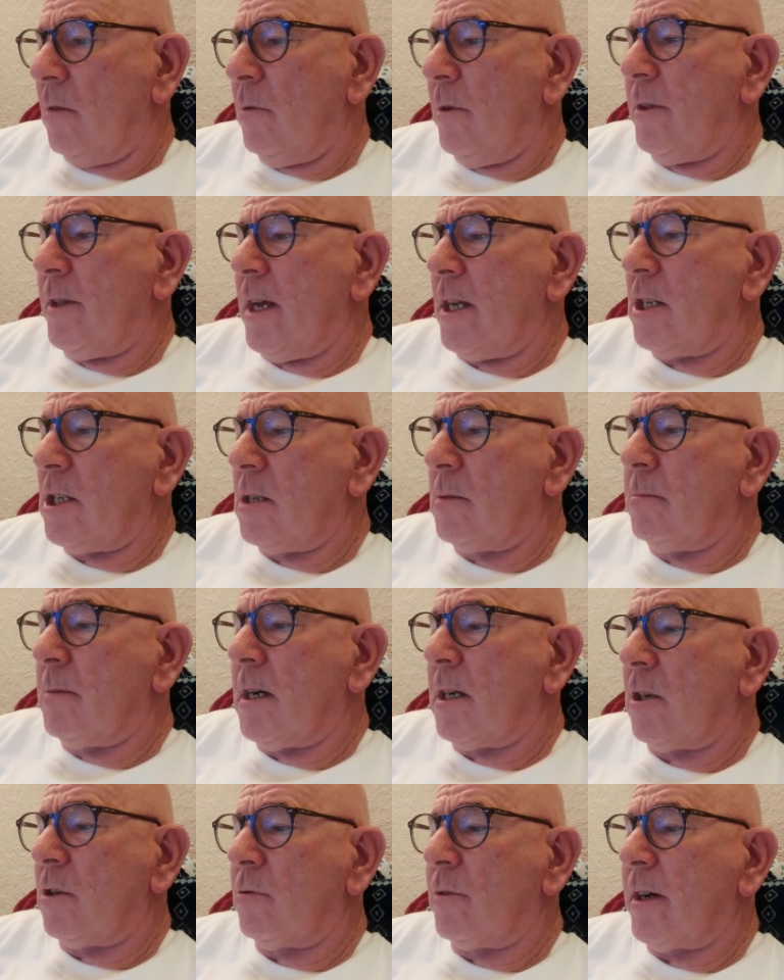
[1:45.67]
with that
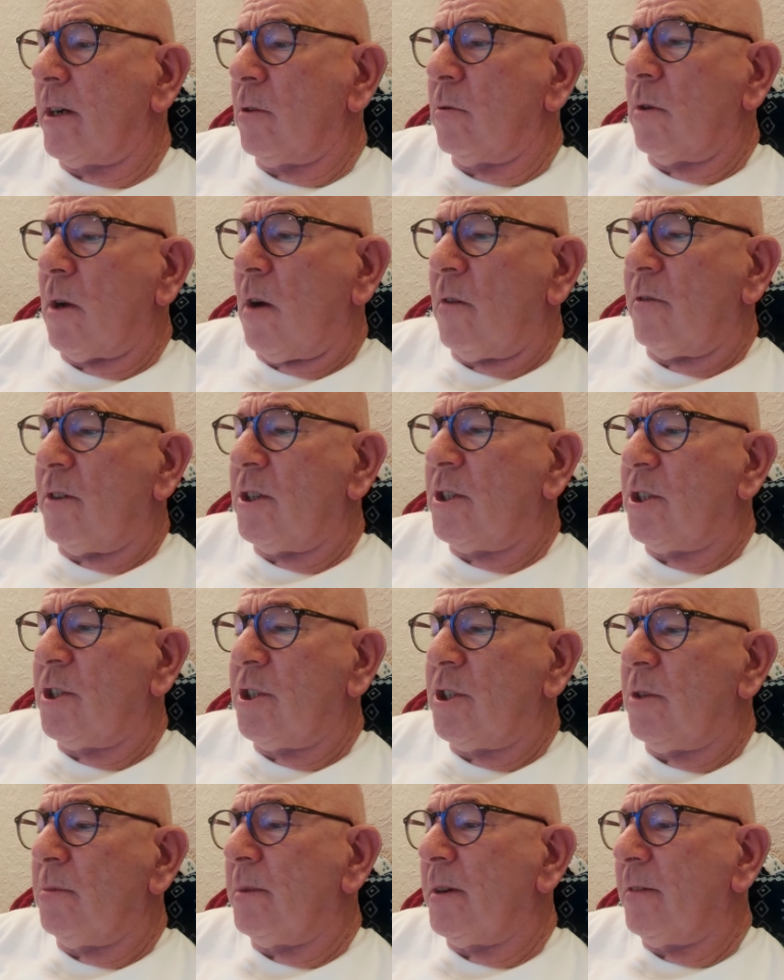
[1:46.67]
smug grin all over his
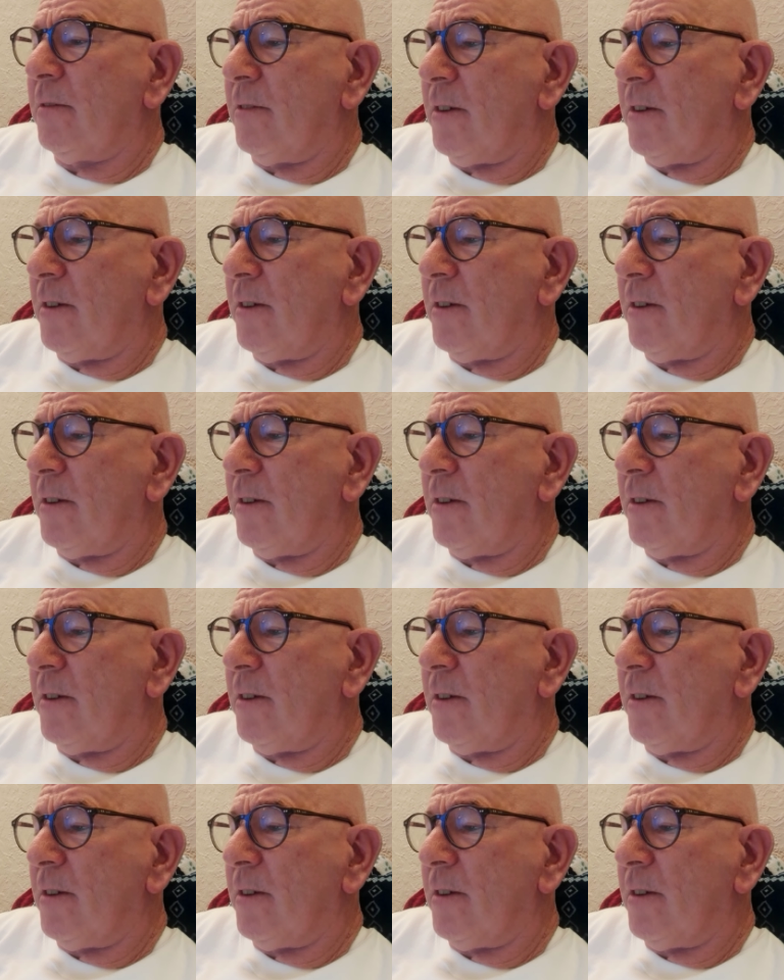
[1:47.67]
stupid